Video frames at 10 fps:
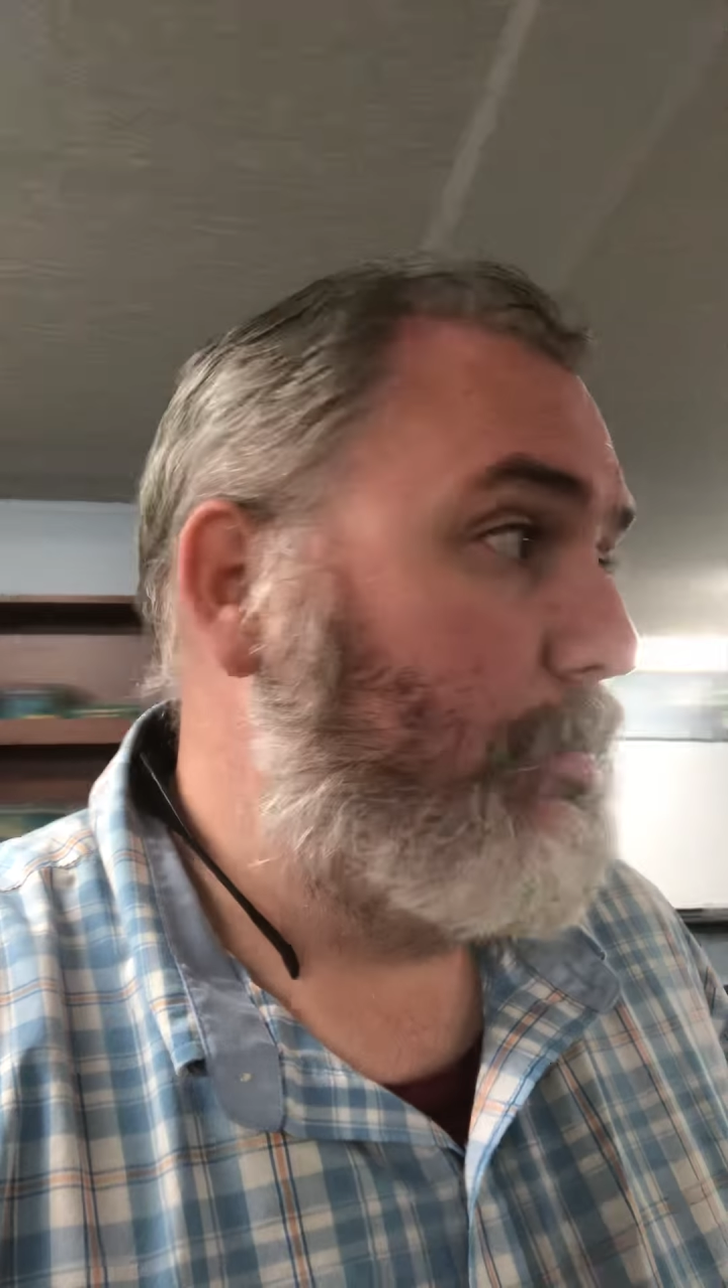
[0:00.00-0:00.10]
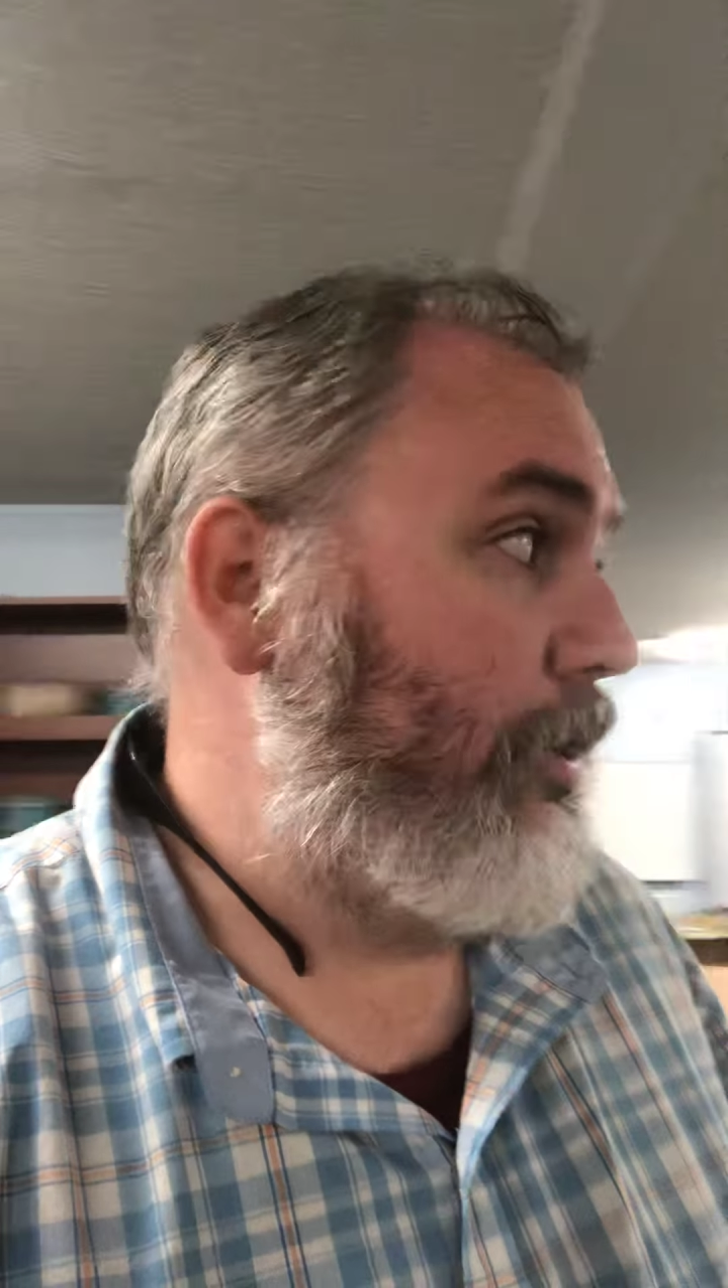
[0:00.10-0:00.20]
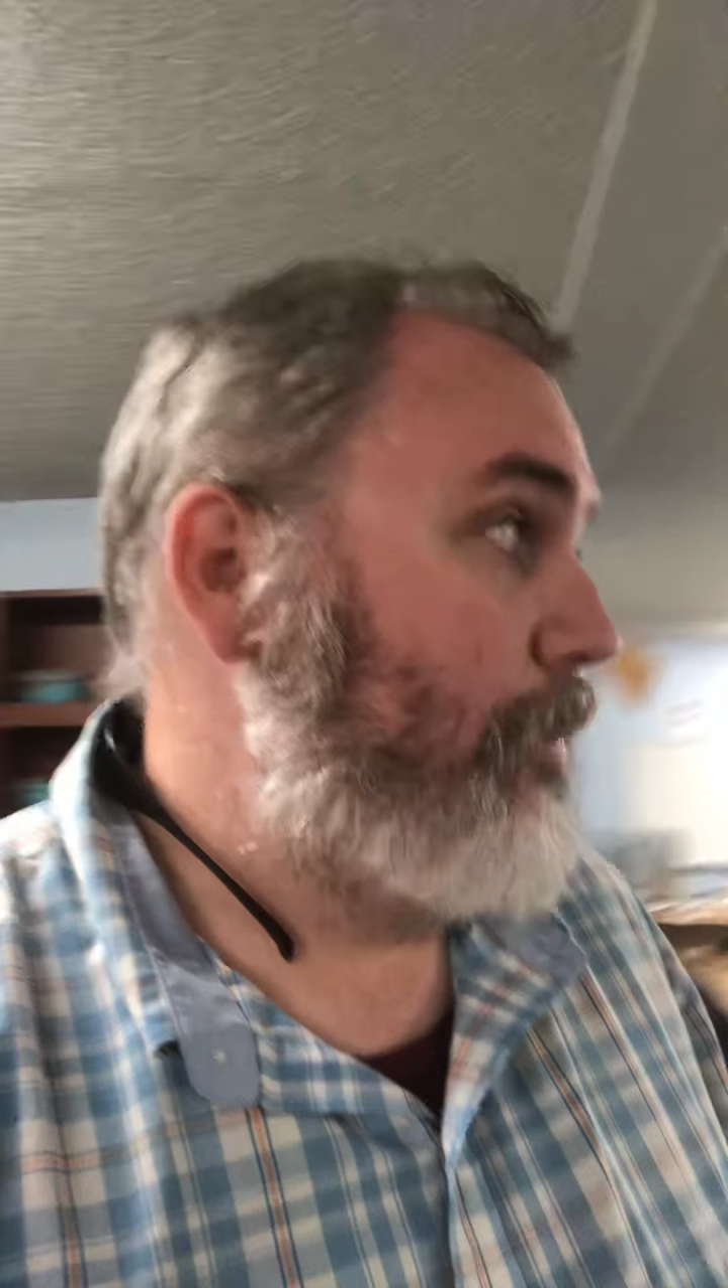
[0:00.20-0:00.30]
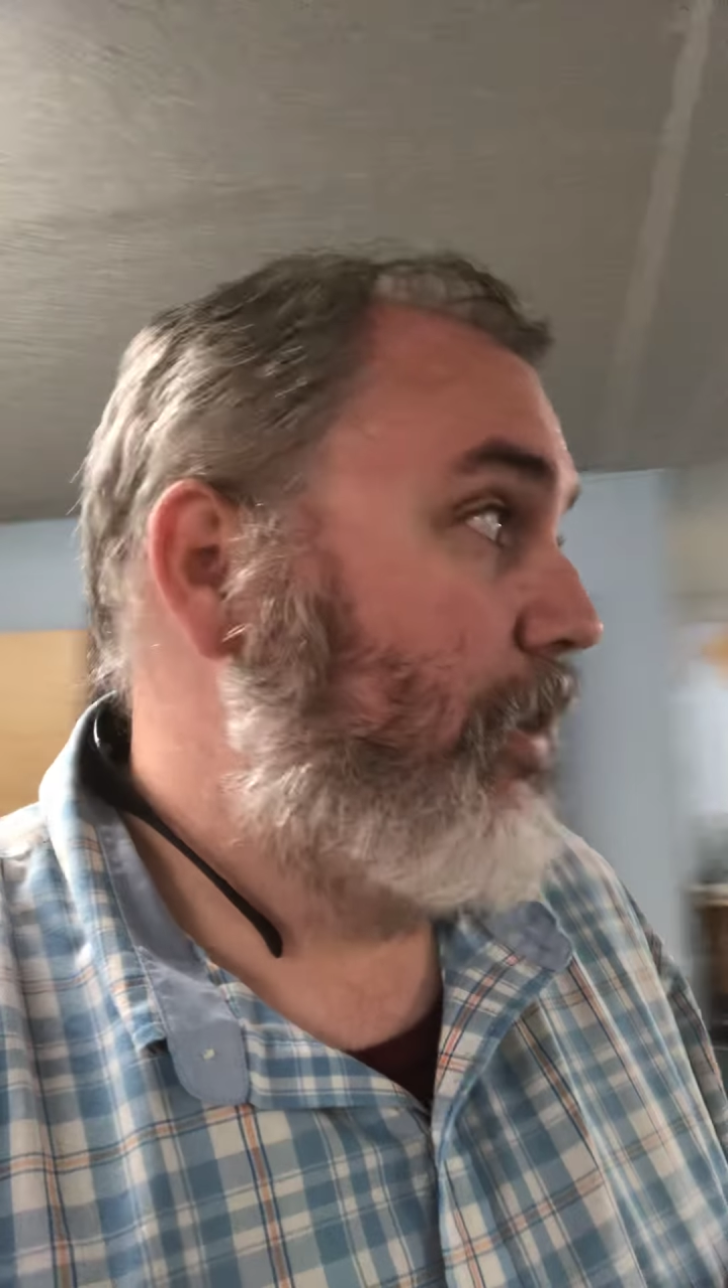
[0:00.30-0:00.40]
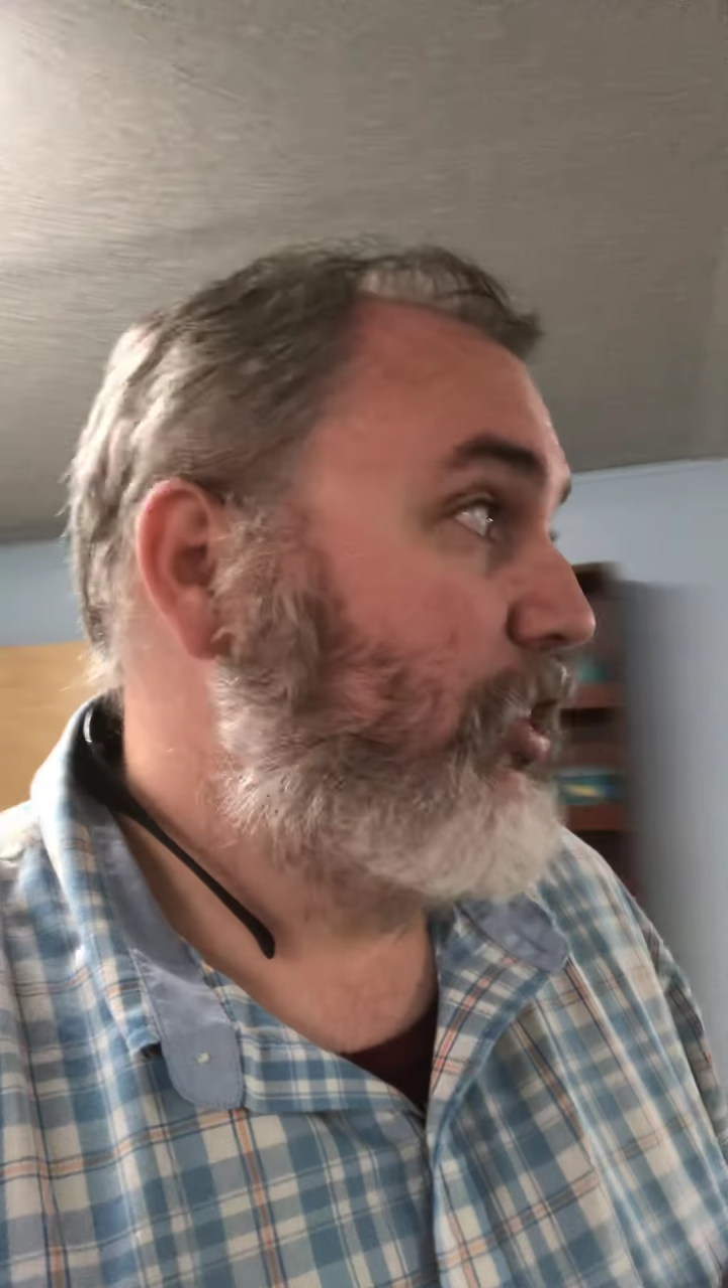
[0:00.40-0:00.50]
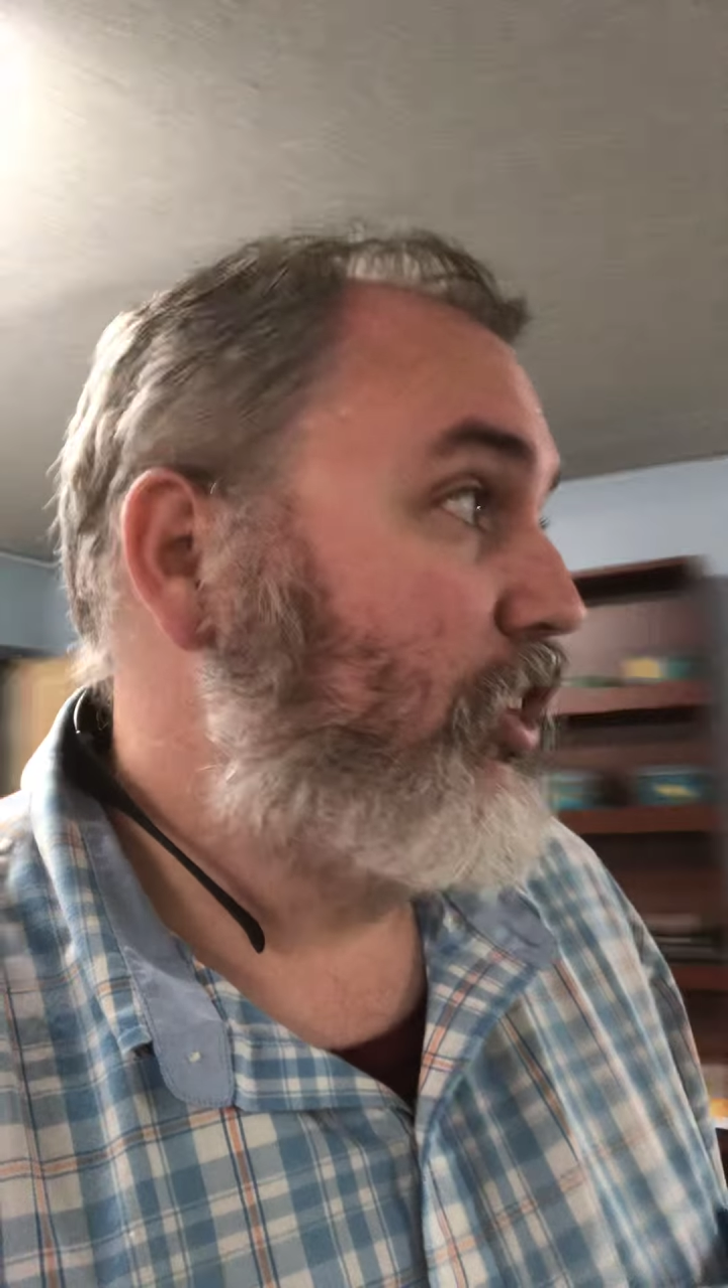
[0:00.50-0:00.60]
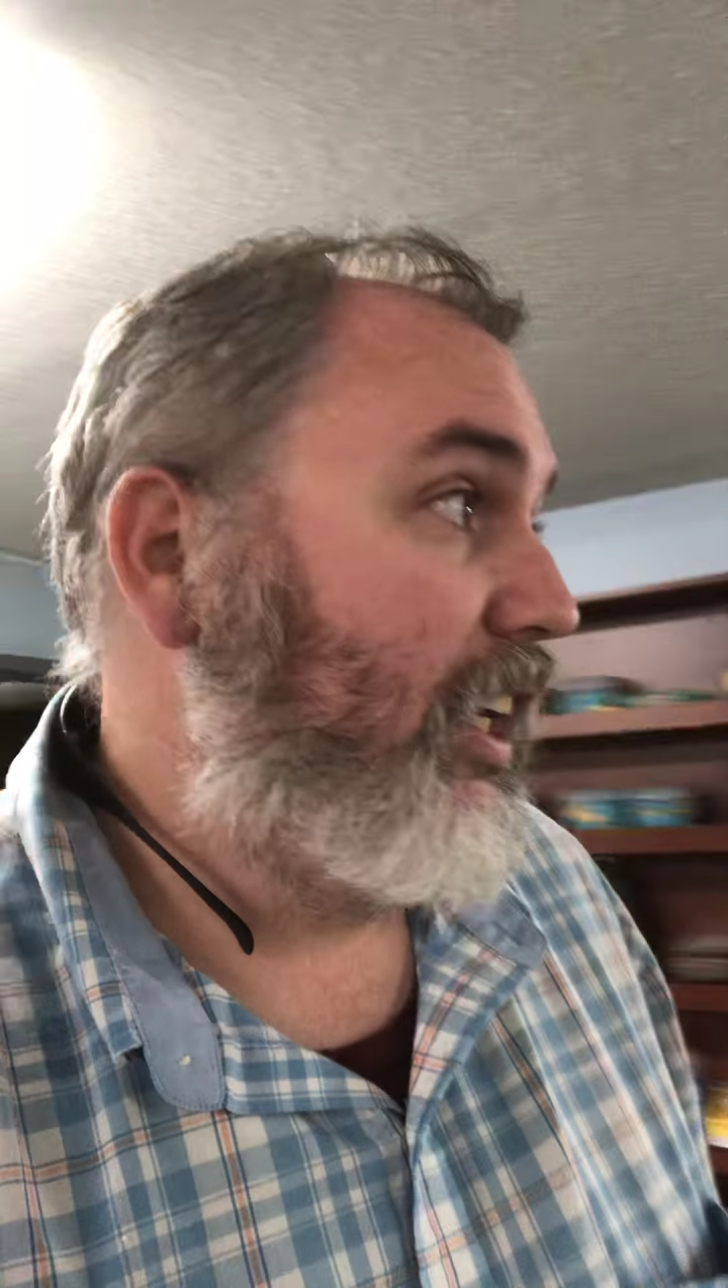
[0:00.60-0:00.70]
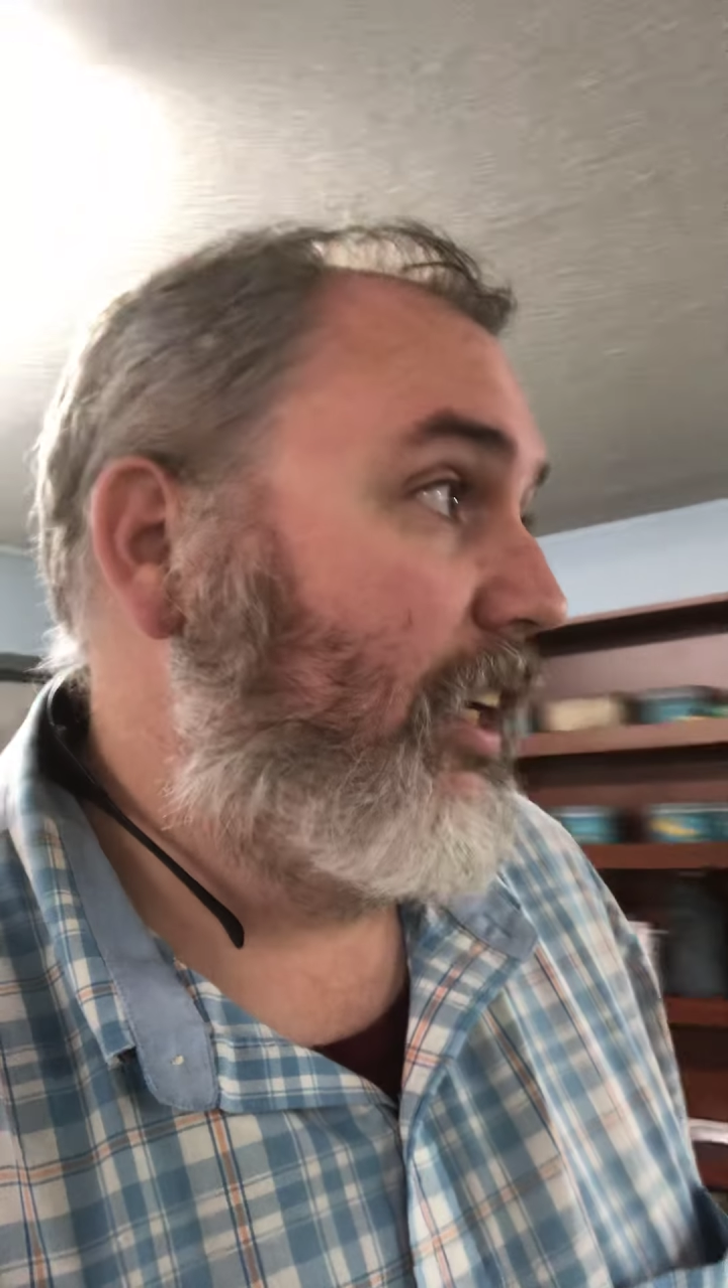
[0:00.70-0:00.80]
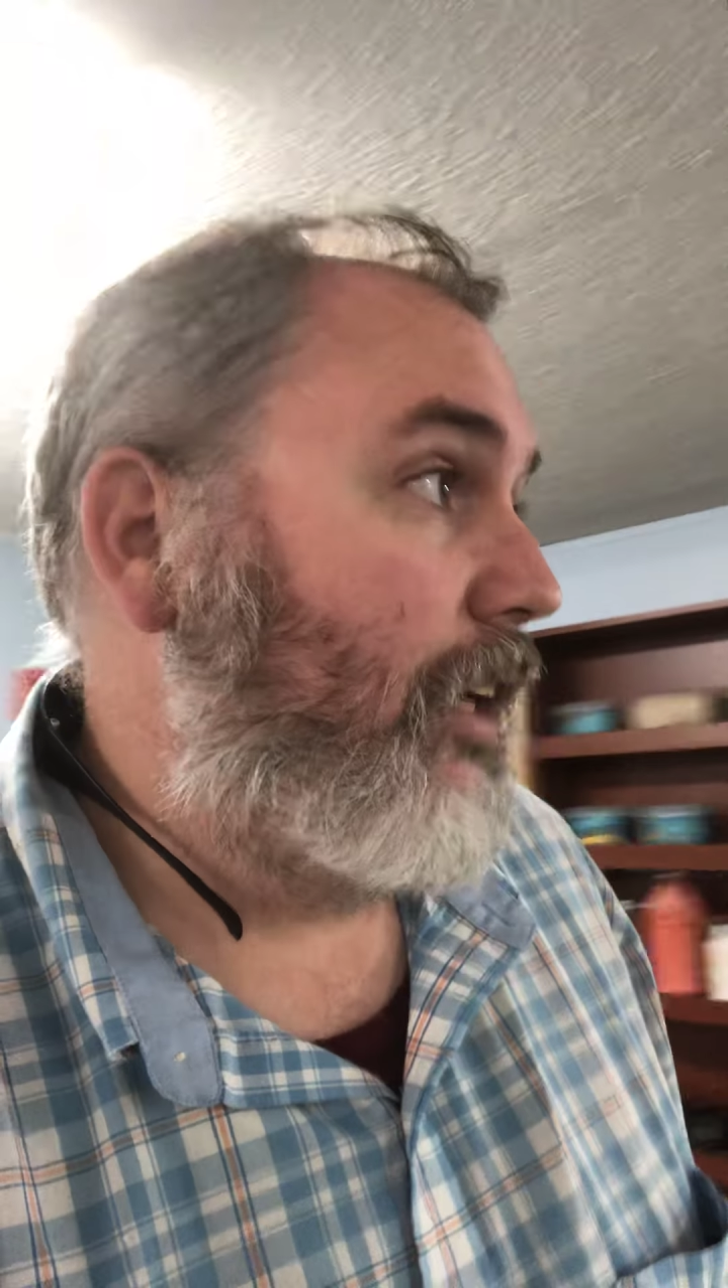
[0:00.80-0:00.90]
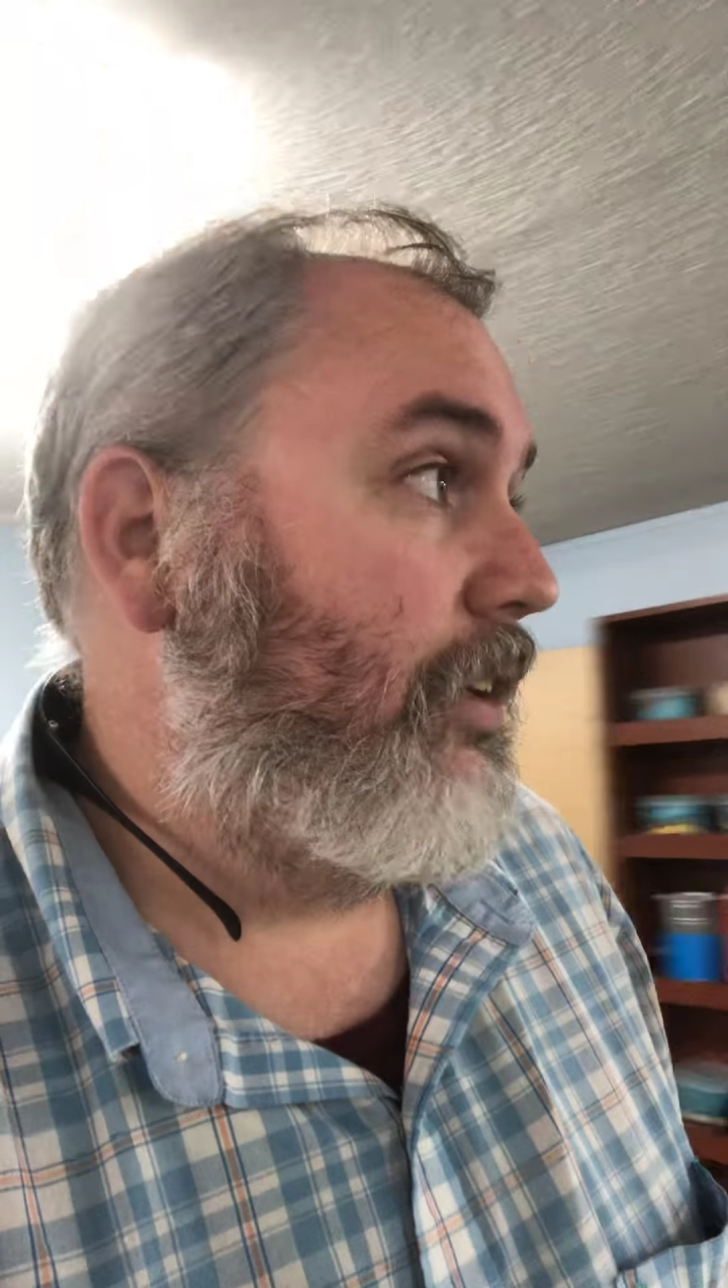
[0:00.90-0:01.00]
pretty much
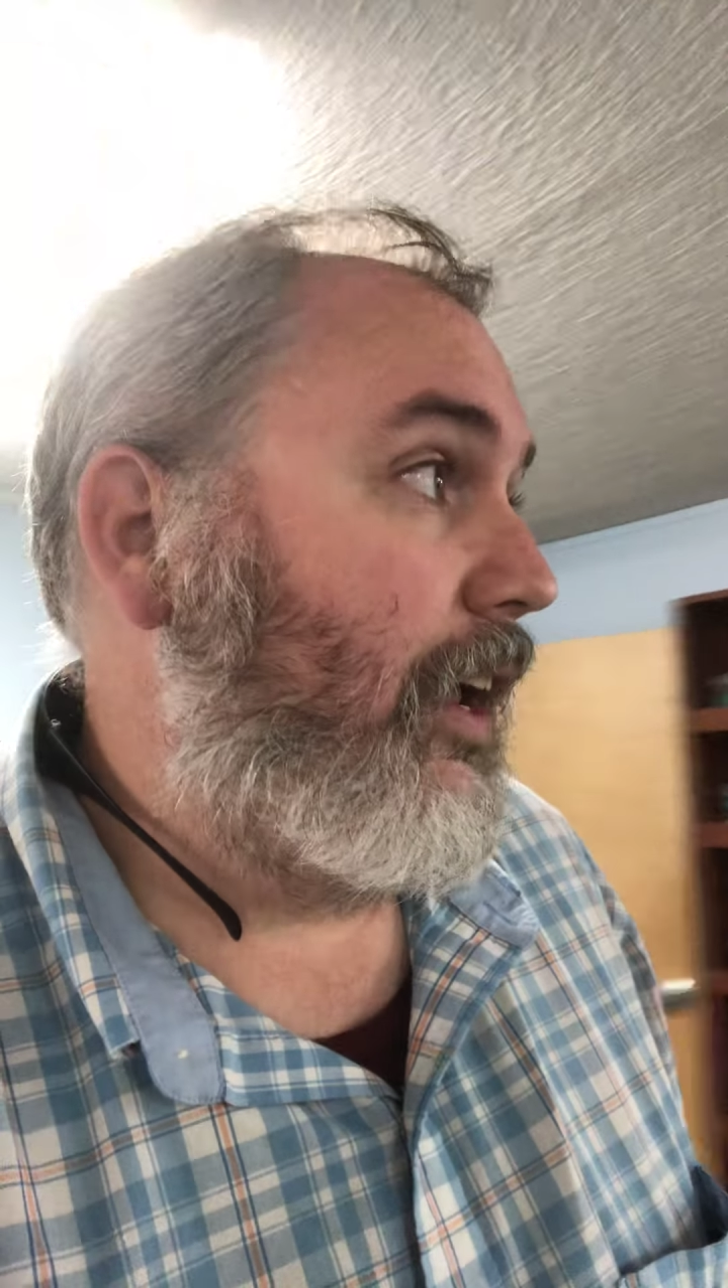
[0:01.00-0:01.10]
it.